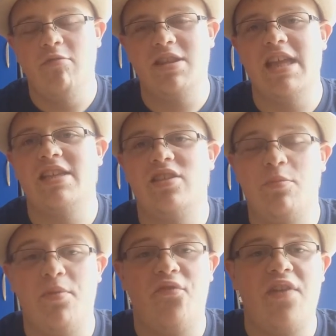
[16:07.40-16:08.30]
With that
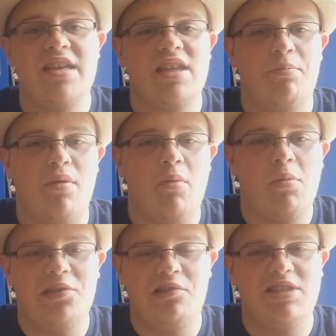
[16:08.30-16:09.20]
stupid face that
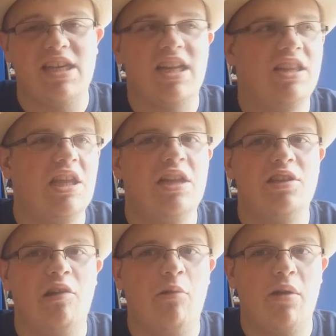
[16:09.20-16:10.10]
probably looks like a
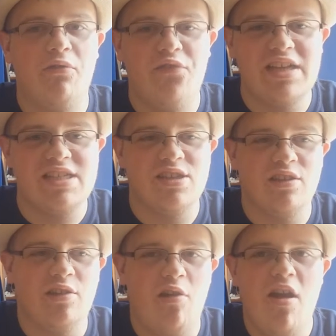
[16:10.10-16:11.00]
dildo or a
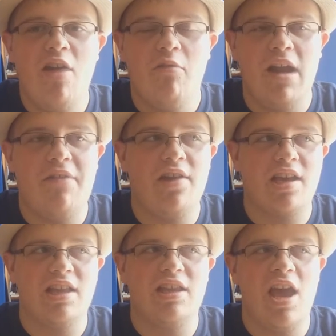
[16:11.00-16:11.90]
vessel or whatever he
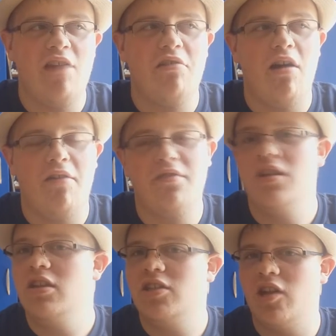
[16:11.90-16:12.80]
can think of.
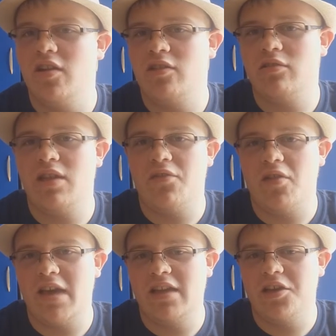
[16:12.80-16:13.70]
Sorry, I took that
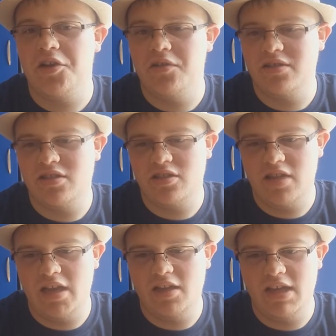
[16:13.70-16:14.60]
from Cancerous's
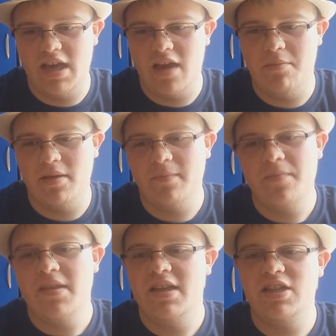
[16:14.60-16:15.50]
channel again, but
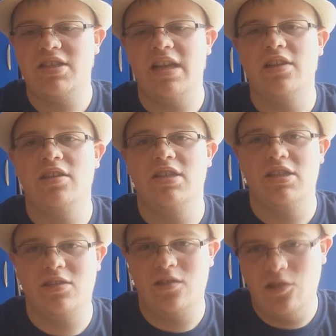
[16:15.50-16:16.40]
his channel is
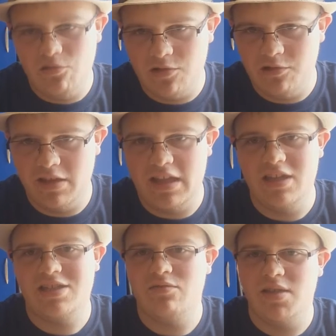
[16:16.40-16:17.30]
just too good
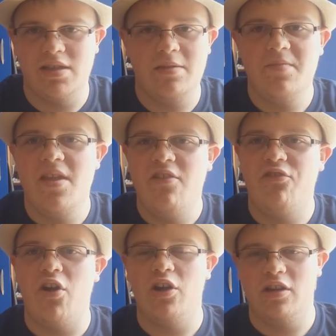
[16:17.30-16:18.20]
and it's really
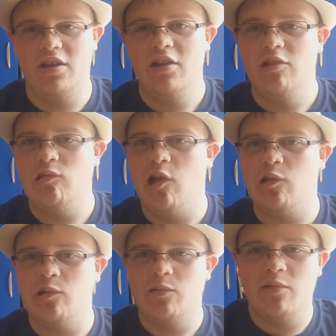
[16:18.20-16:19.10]
funny. Like,